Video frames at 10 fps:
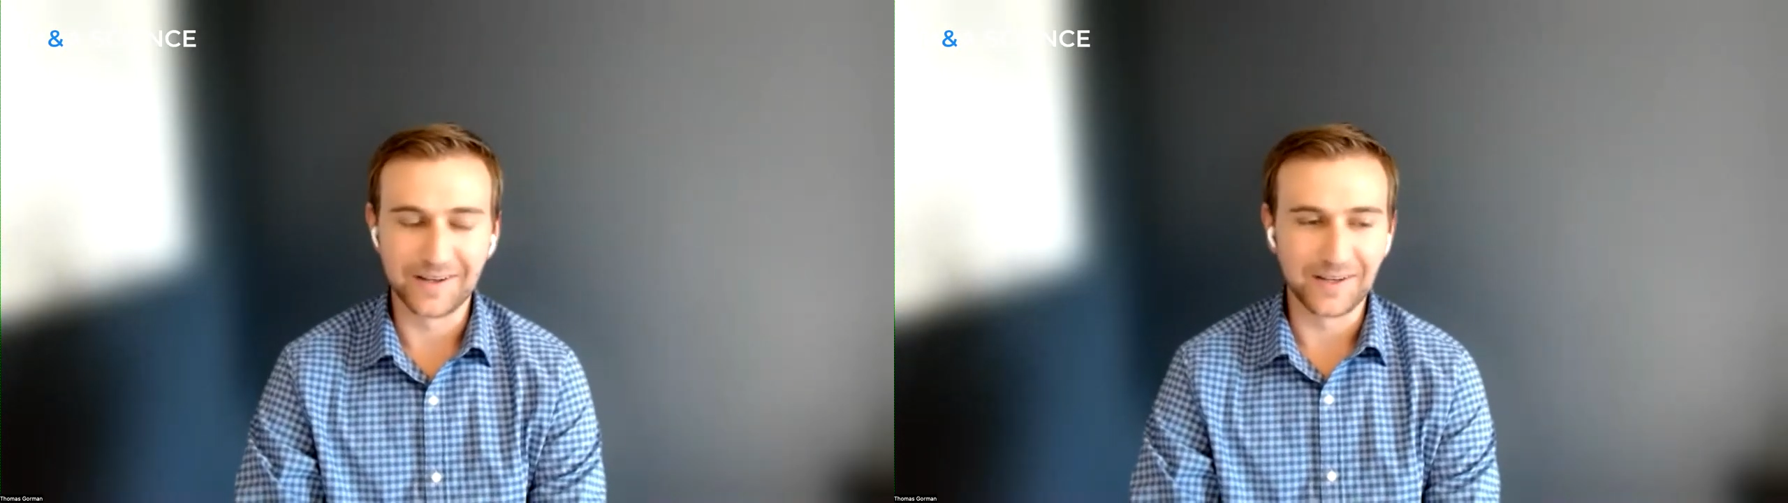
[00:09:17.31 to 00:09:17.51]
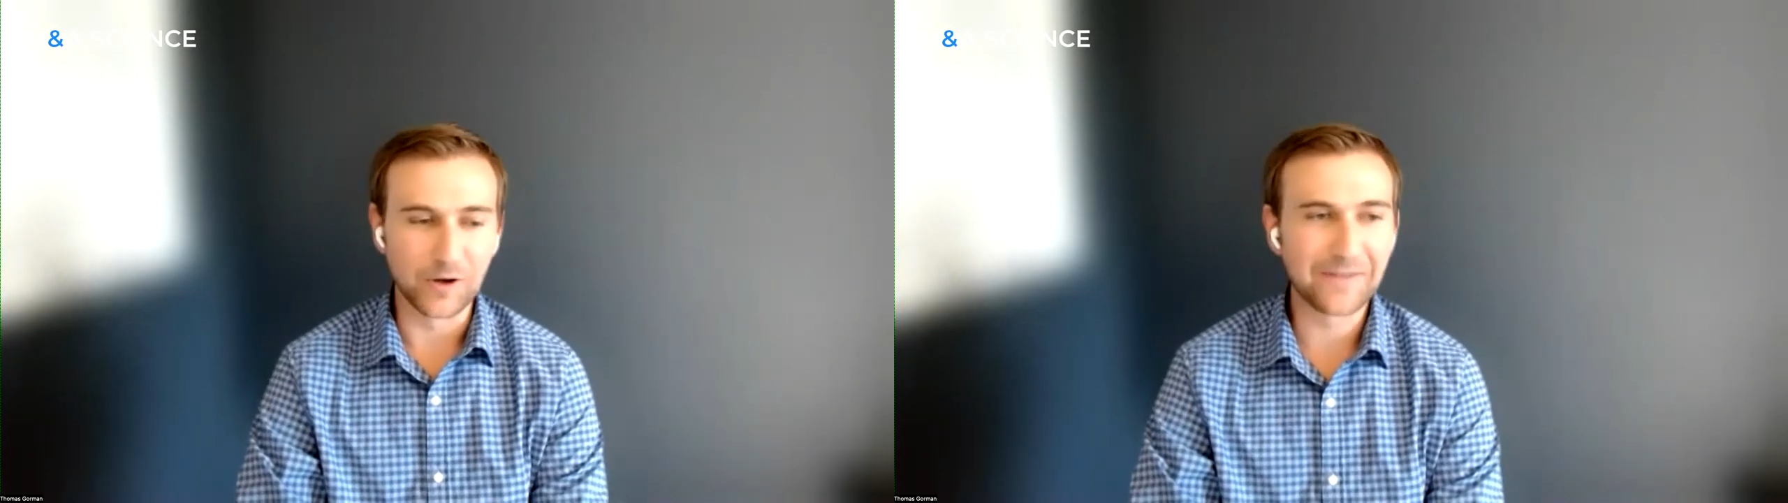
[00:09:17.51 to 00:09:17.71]

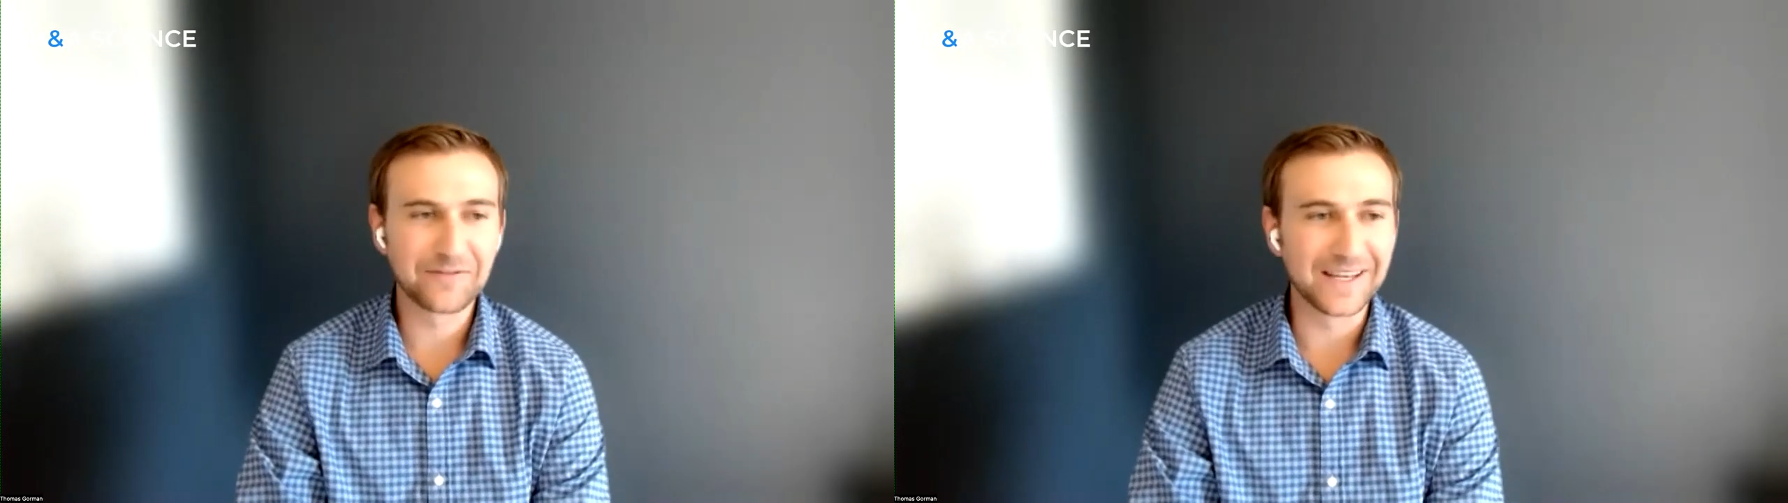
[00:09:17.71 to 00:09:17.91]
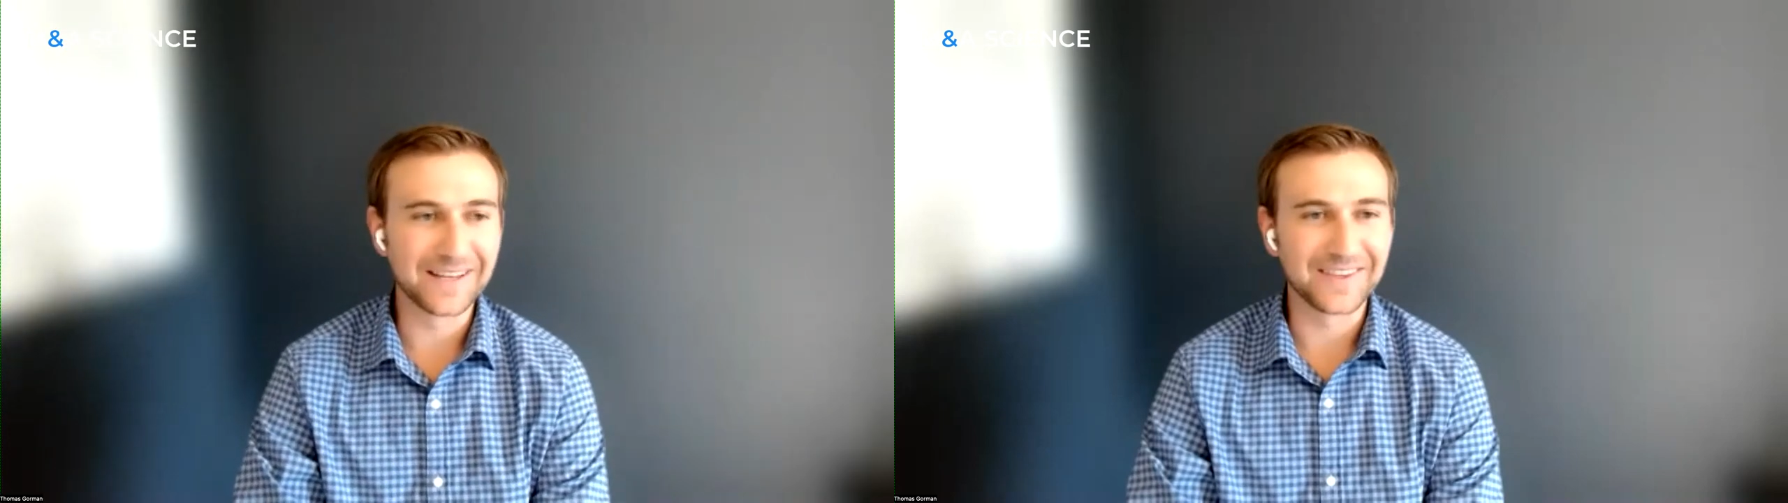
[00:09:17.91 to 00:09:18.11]
you have
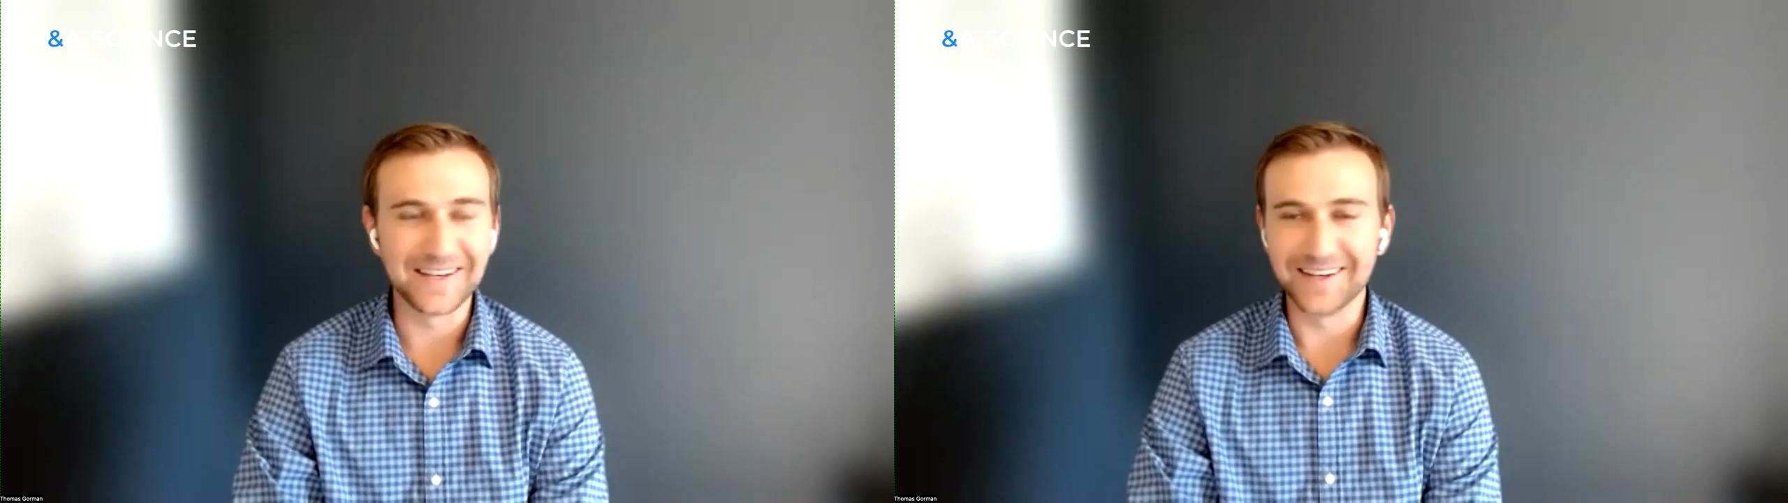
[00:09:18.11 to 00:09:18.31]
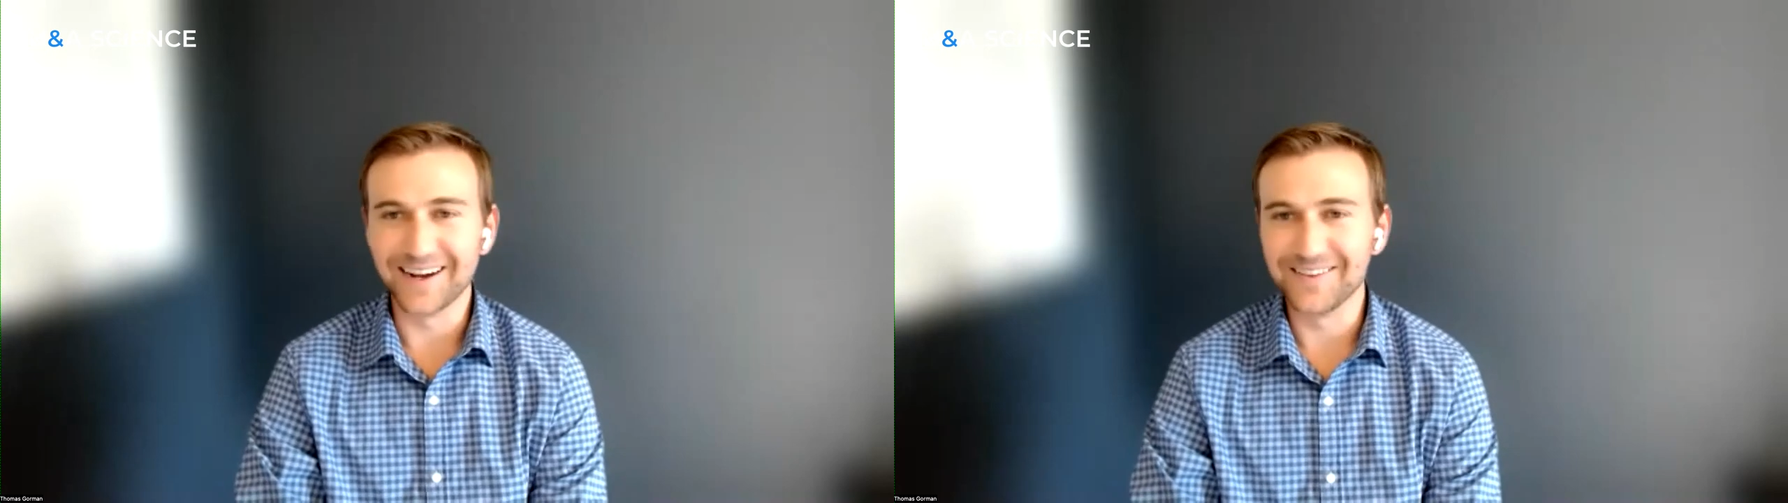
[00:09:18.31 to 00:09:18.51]
to get
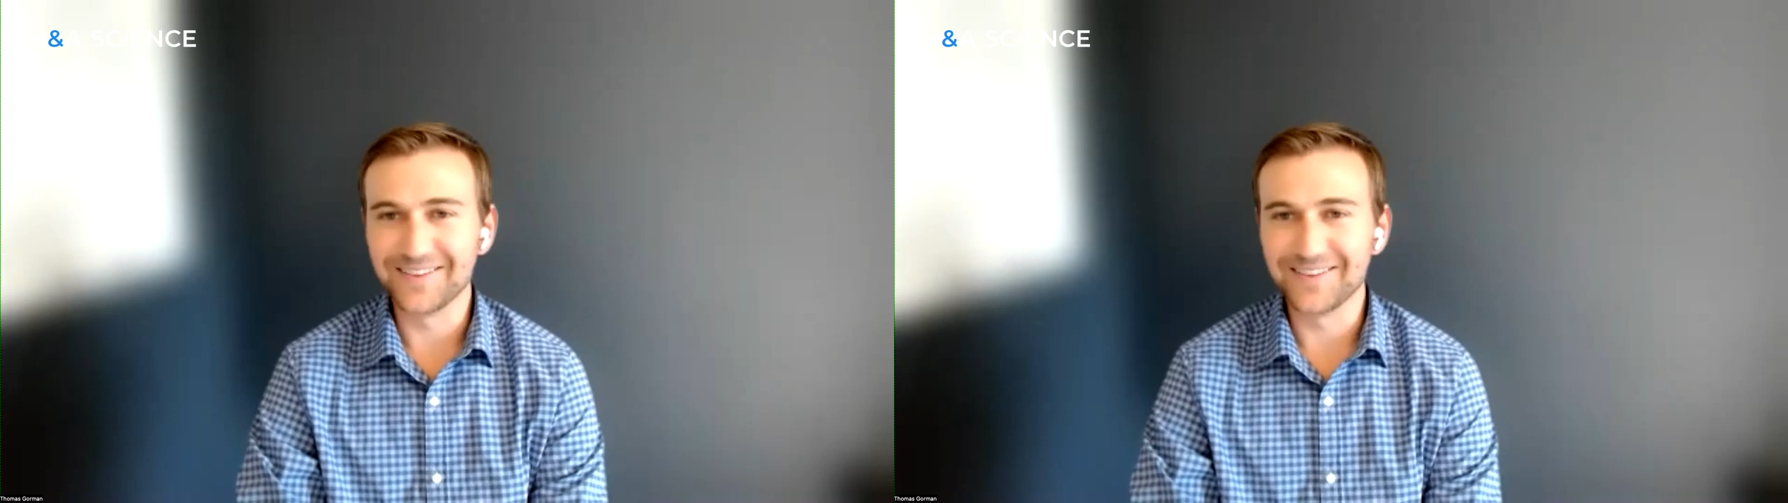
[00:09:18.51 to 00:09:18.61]
the